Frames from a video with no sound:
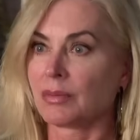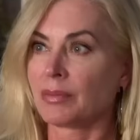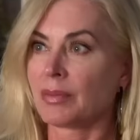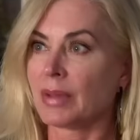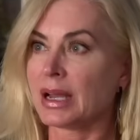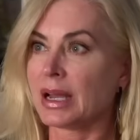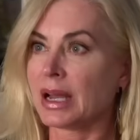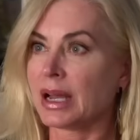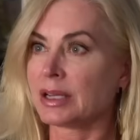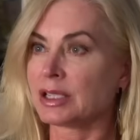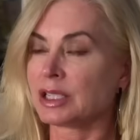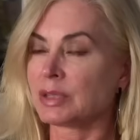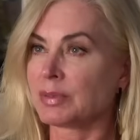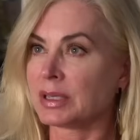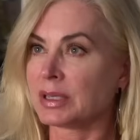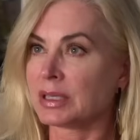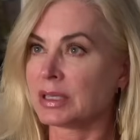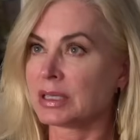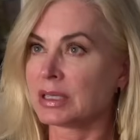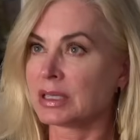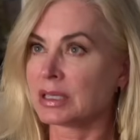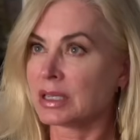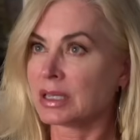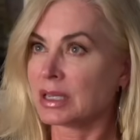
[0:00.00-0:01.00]
my
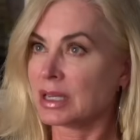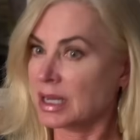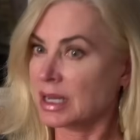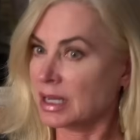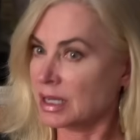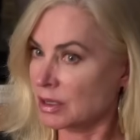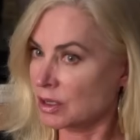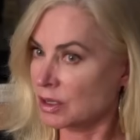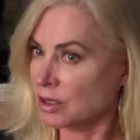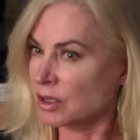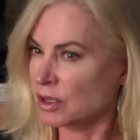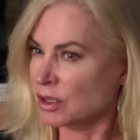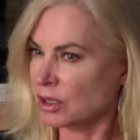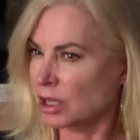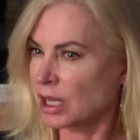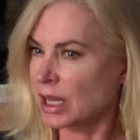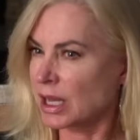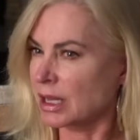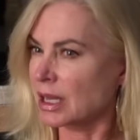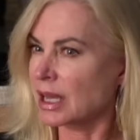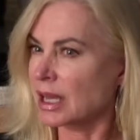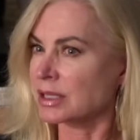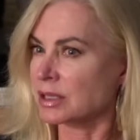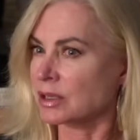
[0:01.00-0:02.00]
husband's
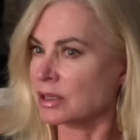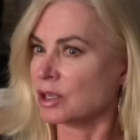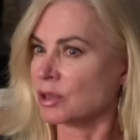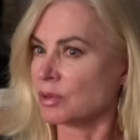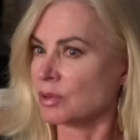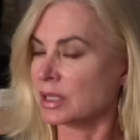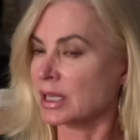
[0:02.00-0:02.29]
cousin who